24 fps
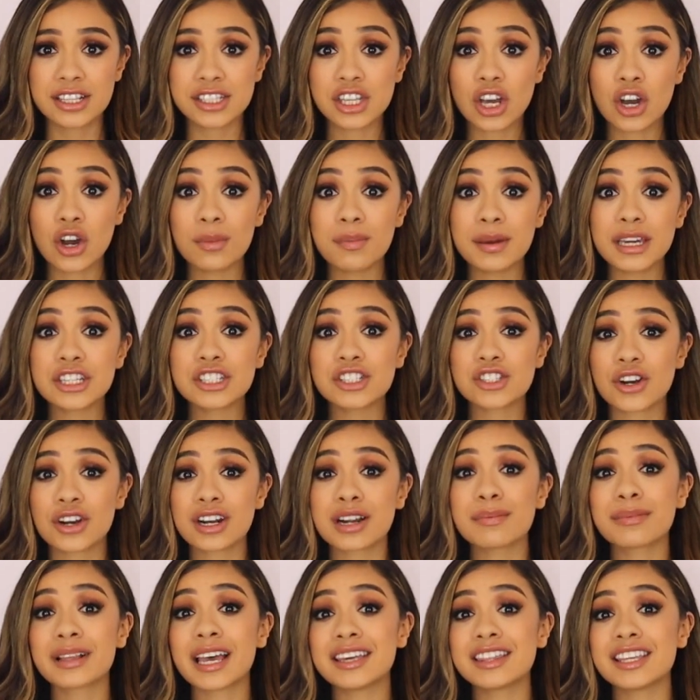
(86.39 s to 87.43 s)
So be
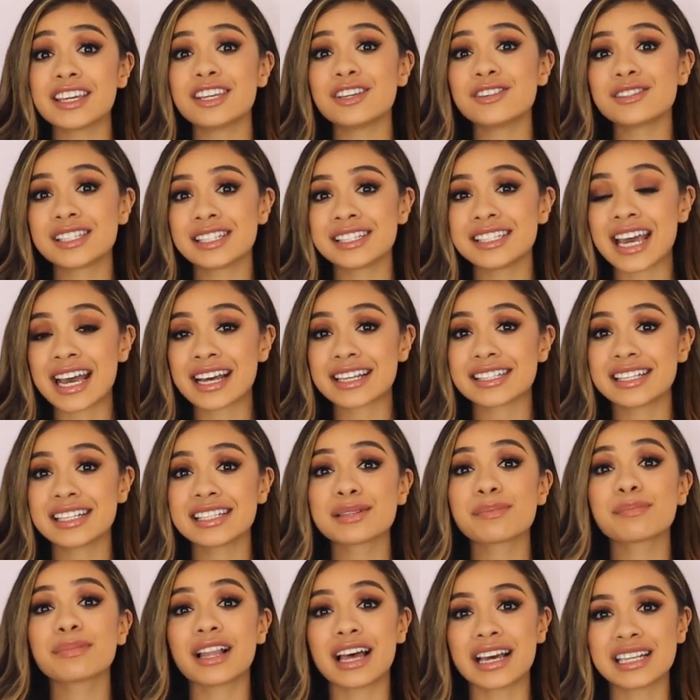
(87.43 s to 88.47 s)
sure to play the Houston
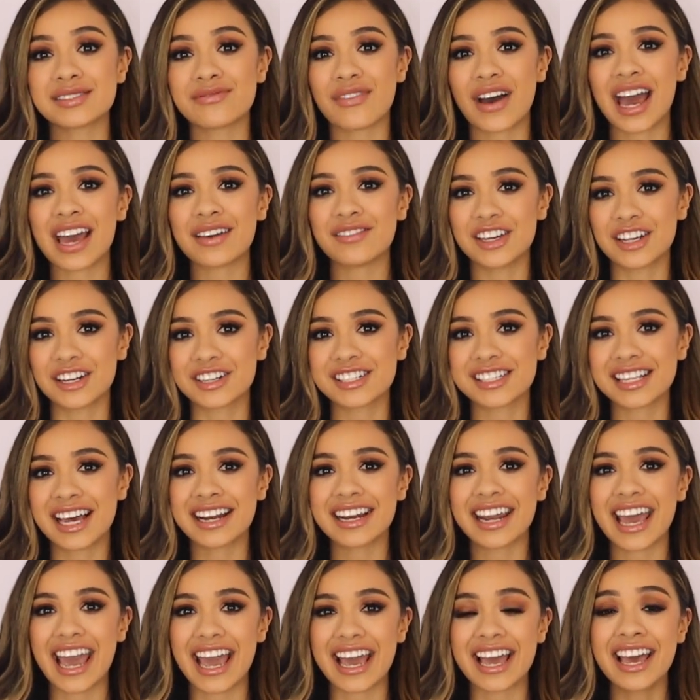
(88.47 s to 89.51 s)
Texans plus 5 here
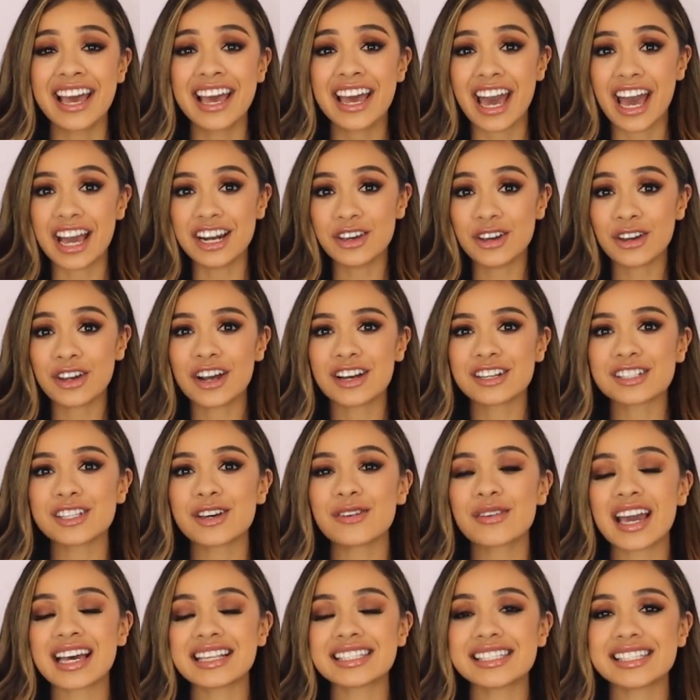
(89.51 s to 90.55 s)
Sunday. And you can
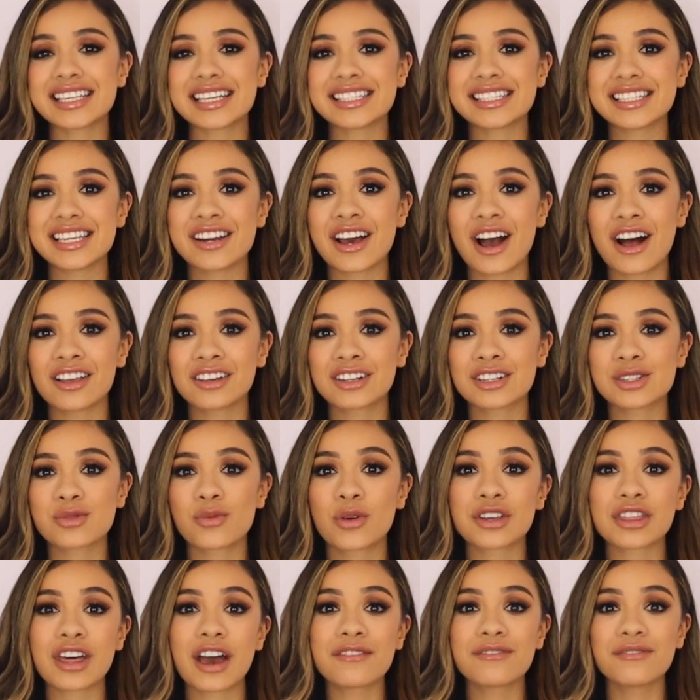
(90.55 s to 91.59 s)
also get $60
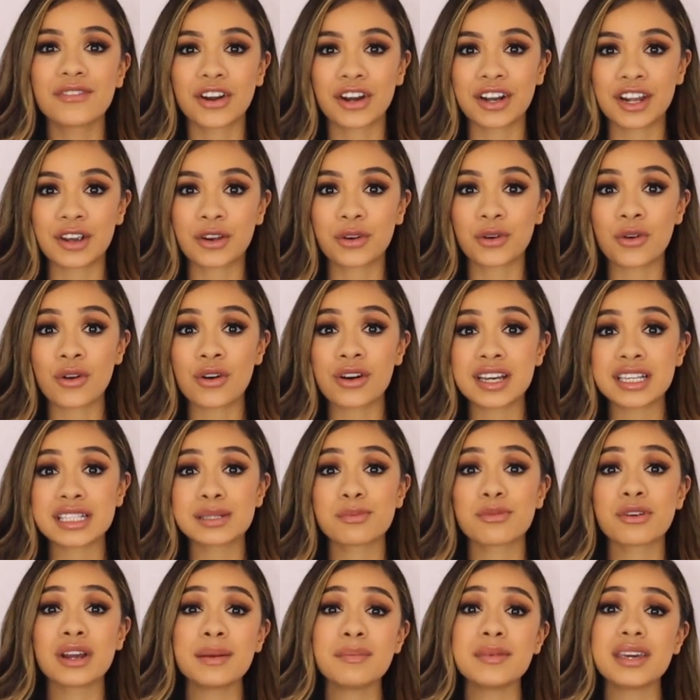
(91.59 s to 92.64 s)
worth of Vernon
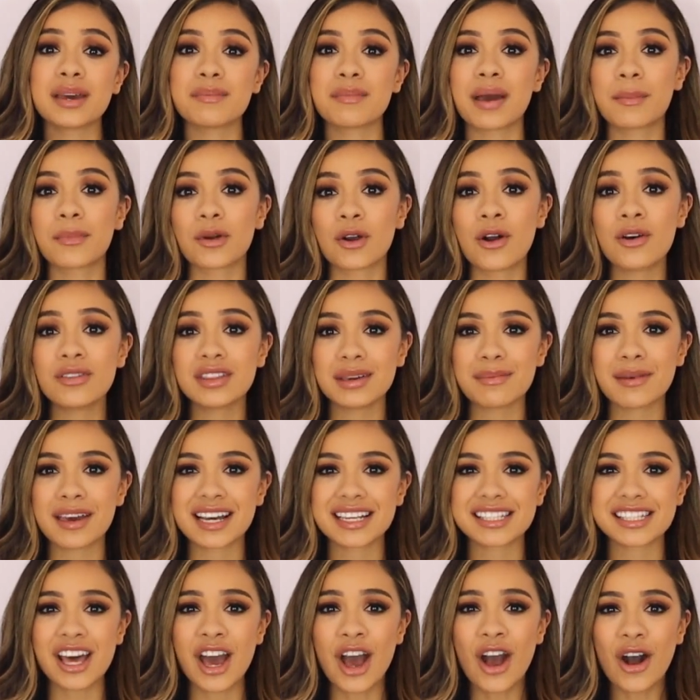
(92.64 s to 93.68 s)
Croy's premium member only
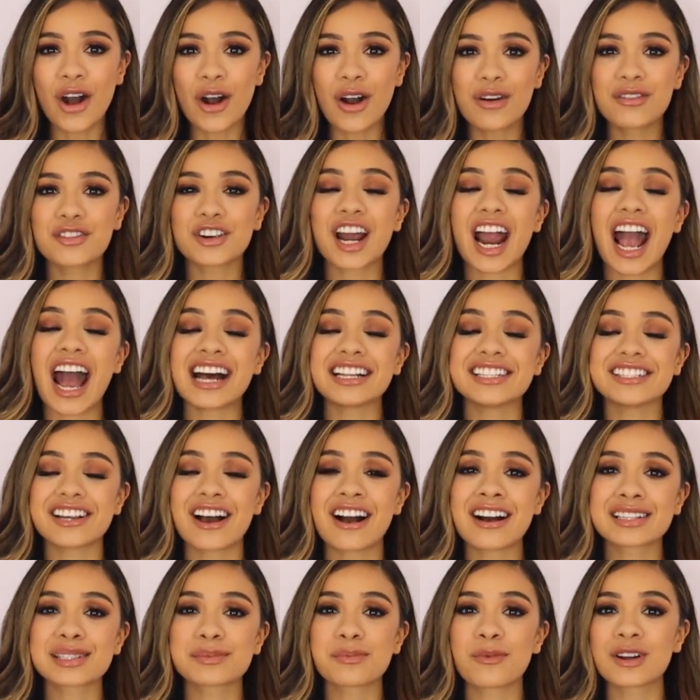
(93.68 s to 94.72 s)
picks over at
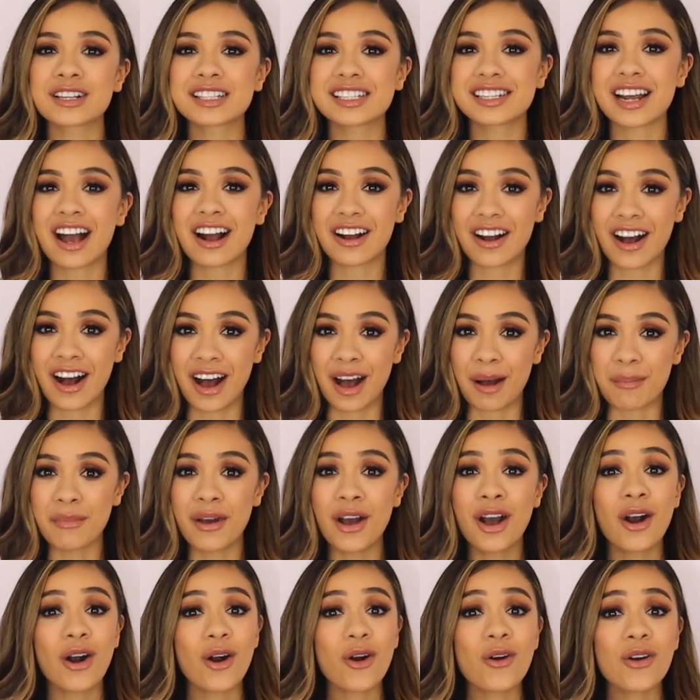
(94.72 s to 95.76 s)
DocSports.com
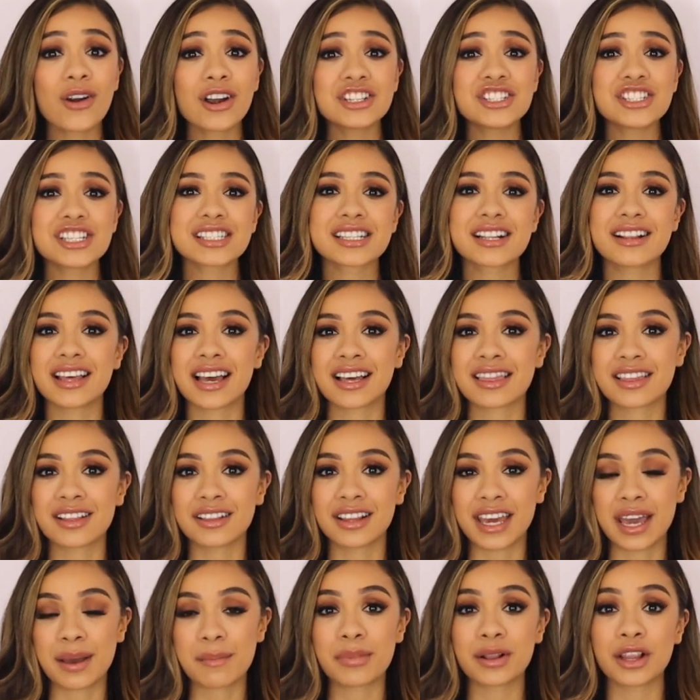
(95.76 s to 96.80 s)
or just click
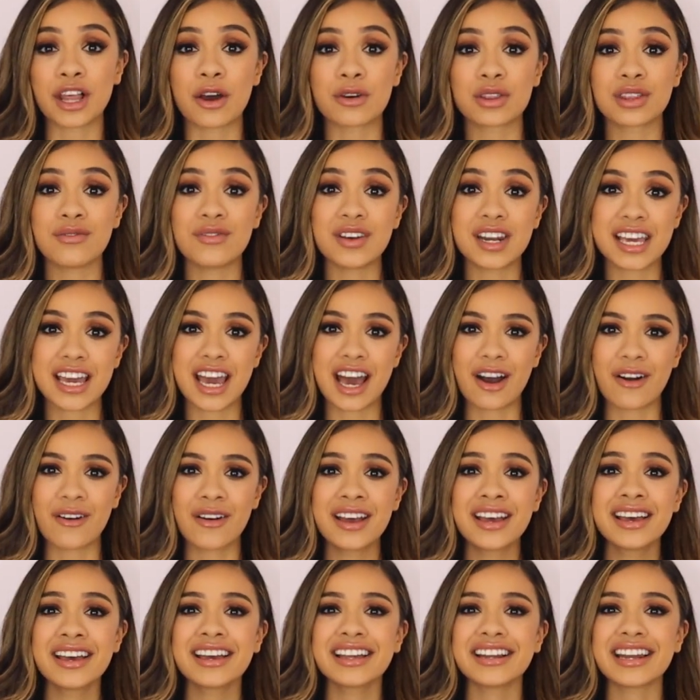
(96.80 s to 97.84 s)
the link below the
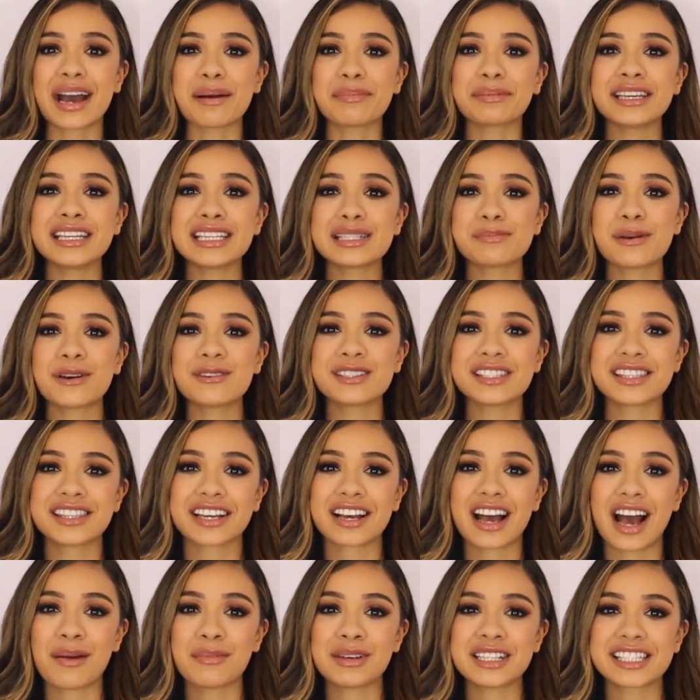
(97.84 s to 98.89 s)
video. Now please post in
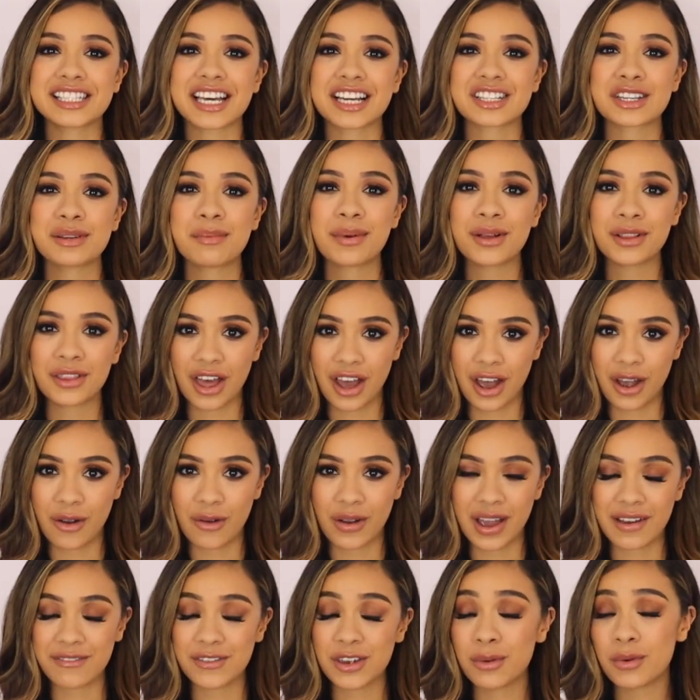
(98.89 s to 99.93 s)
the comment section
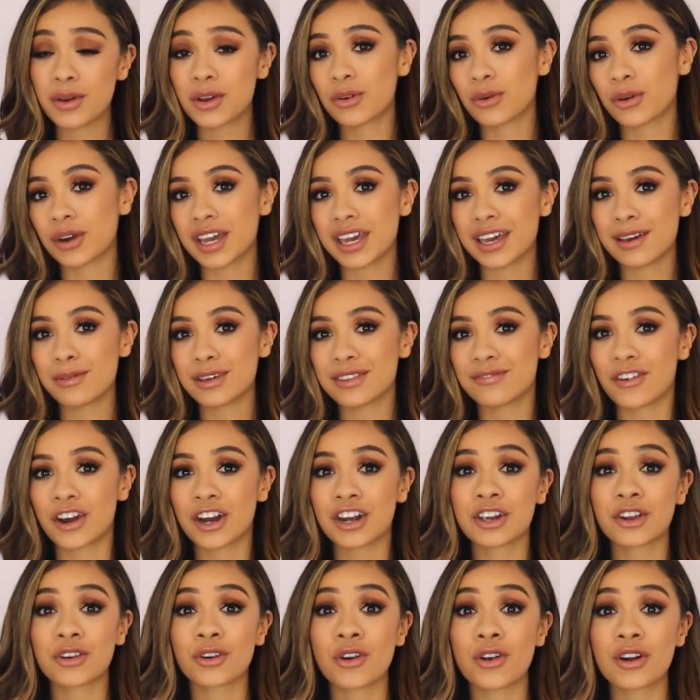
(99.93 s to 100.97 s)
below if you agree with
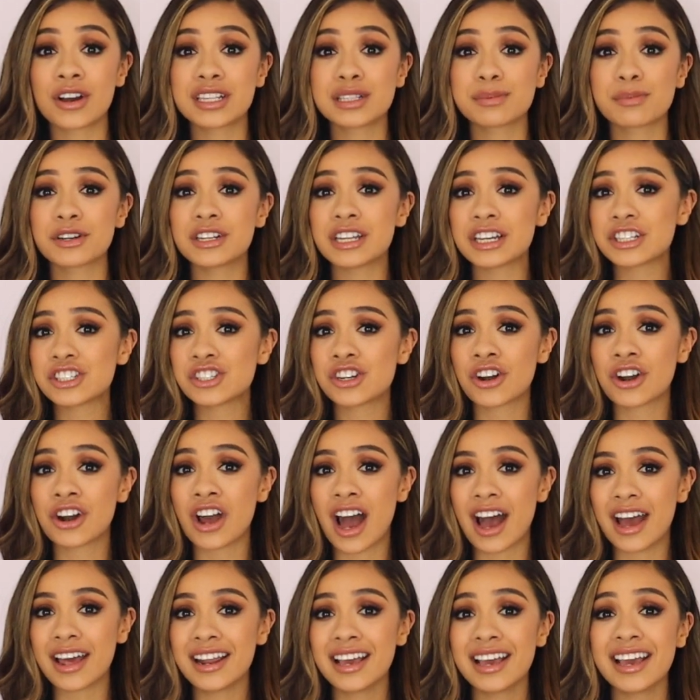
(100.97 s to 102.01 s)
Vernon Croy's prediction or
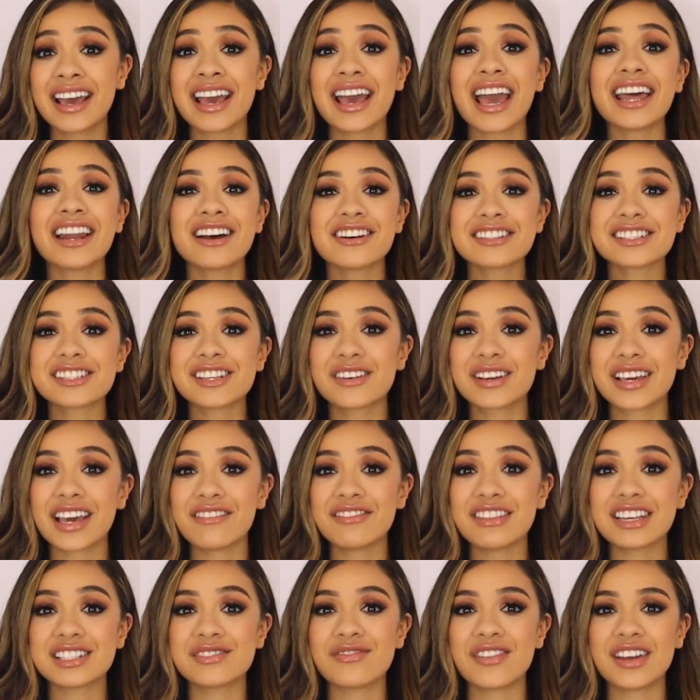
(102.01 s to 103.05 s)
not and also
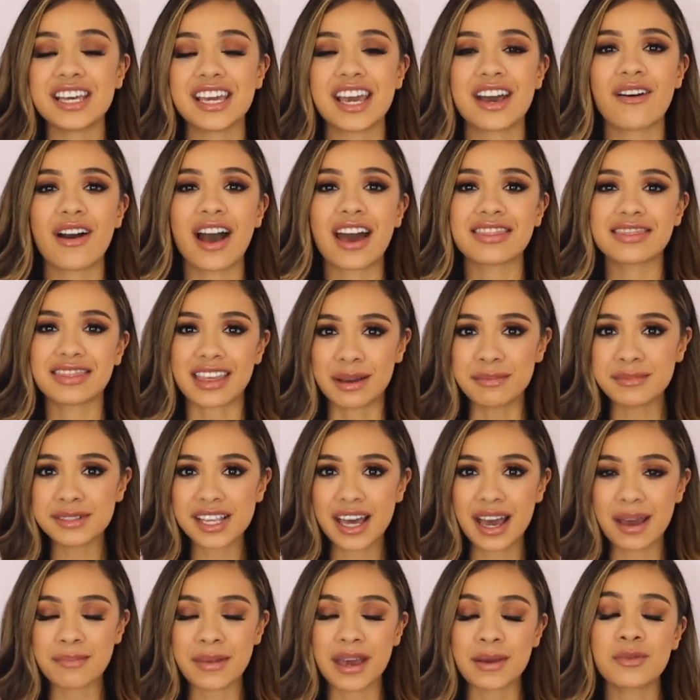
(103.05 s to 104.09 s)
give this video a
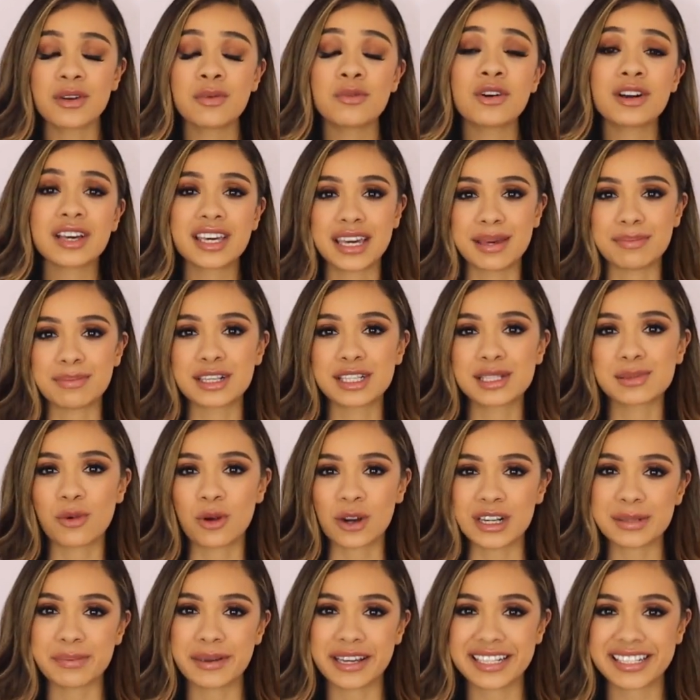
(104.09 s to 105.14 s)
thumbs up and we will keep the
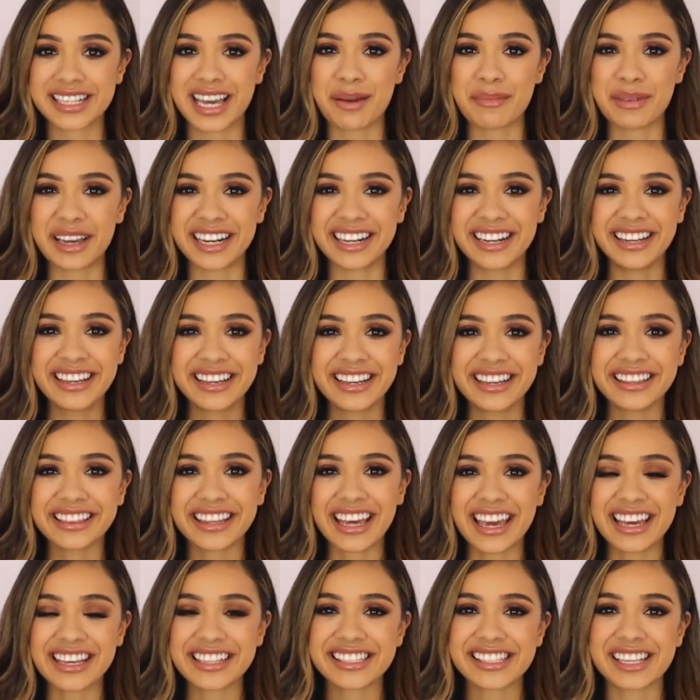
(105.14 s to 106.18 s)
sports picks coming.
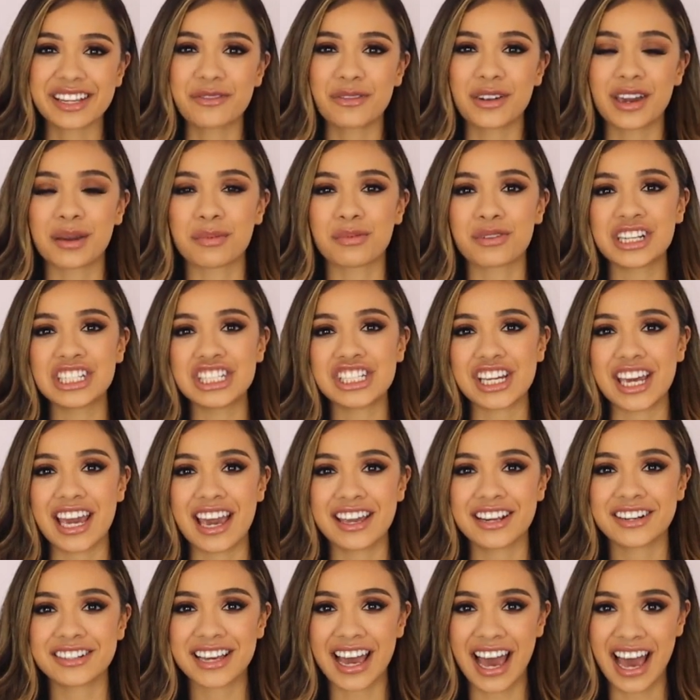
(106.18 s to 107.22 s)
Thanks and we
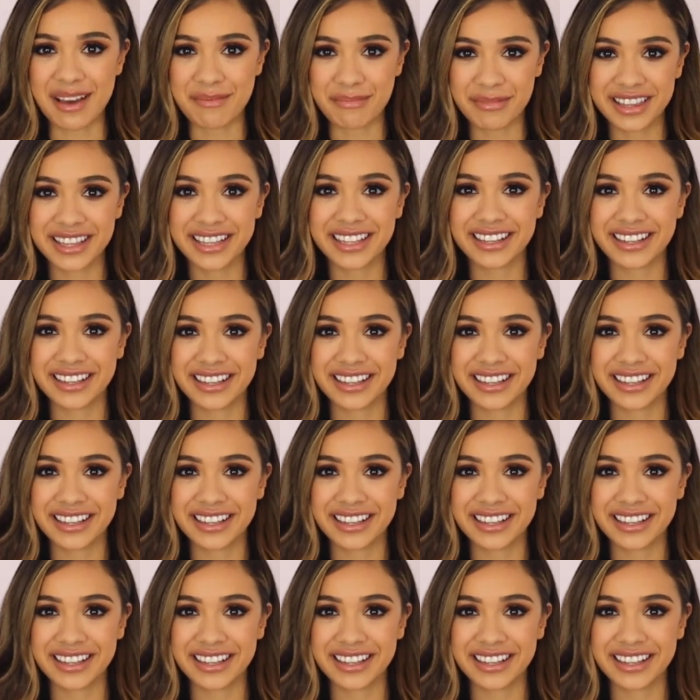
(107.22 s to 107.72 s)
appreciate your time.